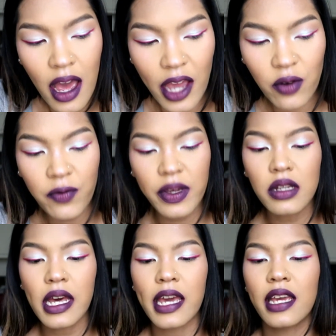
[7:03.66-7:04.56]
I do feel
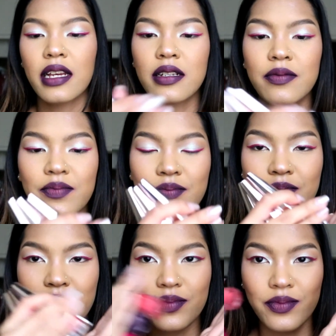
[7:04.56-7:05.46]
like
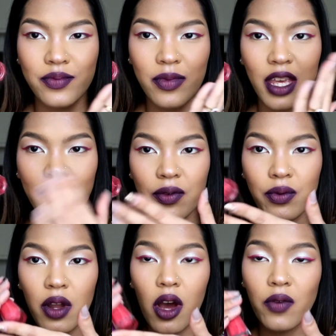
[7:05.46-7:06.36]
if
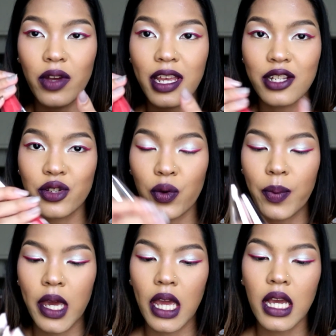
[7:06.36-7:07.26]
you're not really into
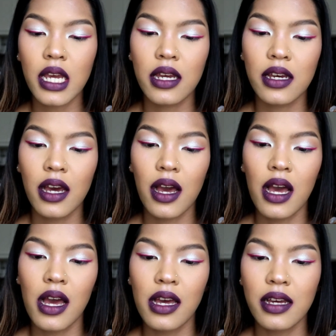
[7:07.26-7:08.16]
pink,
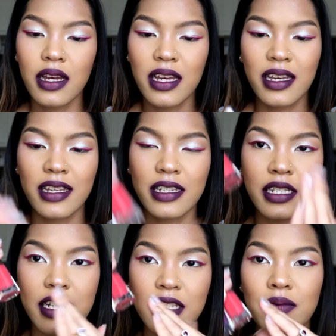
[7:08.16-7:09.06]

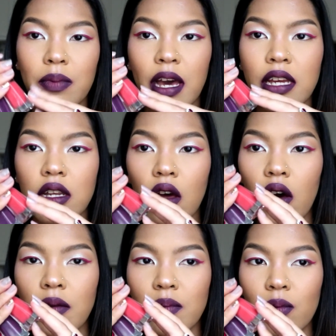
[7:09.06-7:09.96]
these might
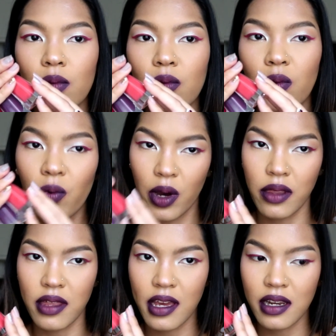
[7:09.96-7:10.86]
not
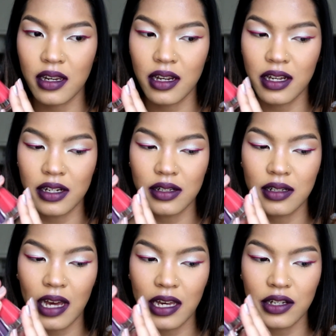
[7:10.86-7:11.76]
worth it,
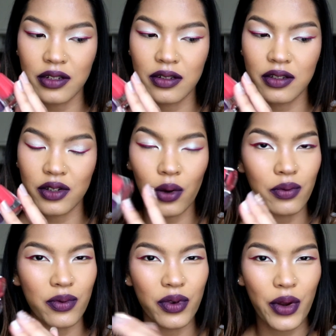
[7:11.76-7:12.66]
because I don't
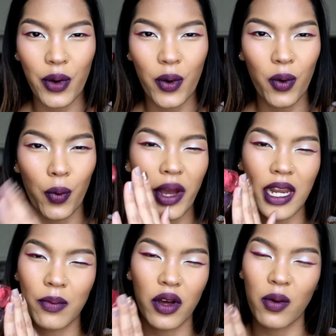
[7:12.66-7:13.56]
know when
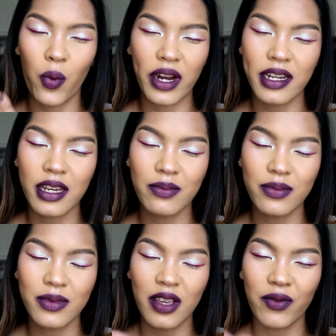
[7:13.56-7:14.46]
I'm gonna wear
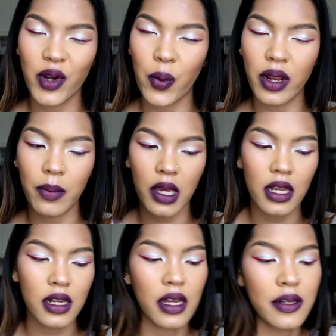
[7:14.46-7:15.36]
them, if you know what I mean.